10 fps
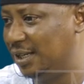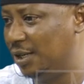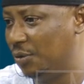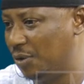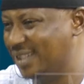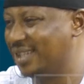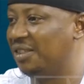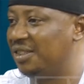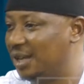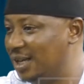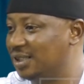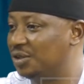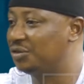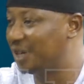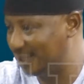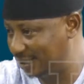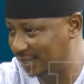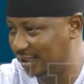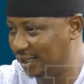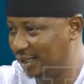you know, as a as a threat
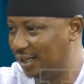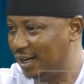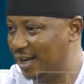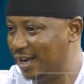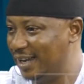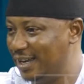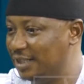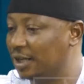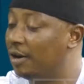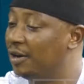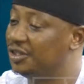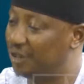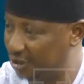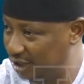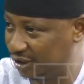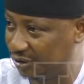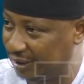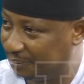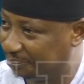uh, in the current trajectory?